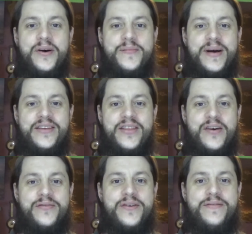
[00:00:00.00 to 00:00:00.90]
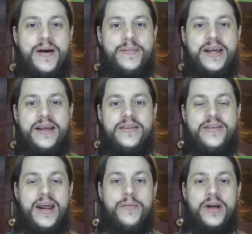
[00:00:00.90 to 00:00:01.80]
welcome back to the Off Grid Family.
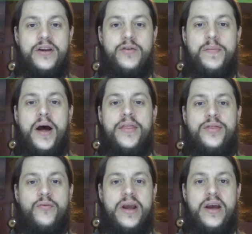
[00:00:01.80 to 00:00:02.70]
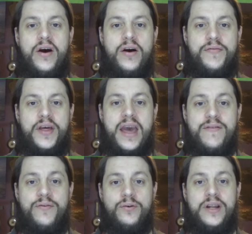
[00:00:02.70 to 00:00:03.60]
Today we're going to do part 3 of the
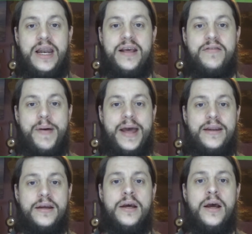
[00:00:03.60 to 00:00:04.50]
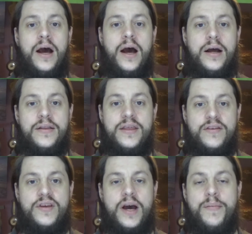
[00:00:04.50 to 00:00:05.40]
K40 laser bed.
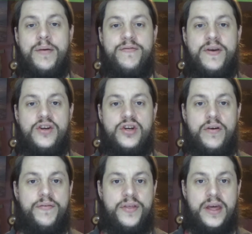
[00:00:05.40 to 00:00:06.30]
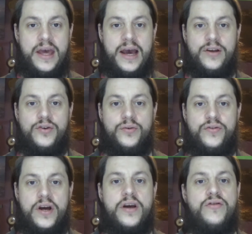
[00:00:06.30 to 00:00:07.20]
This time I'm finishing off the actual
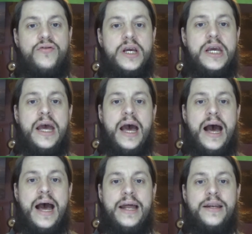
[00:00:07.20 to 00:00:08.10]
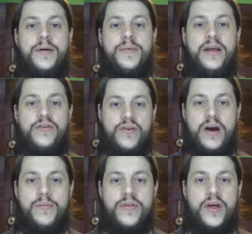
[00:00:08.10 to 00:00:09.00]
circuitry and I'm getting straight
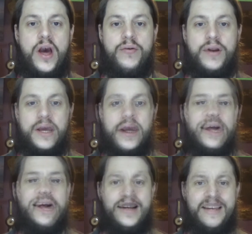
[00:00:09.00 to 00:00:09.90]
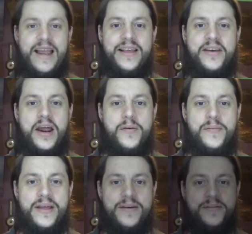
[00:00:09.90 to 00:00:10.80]
on with the coding. Let's get on with it.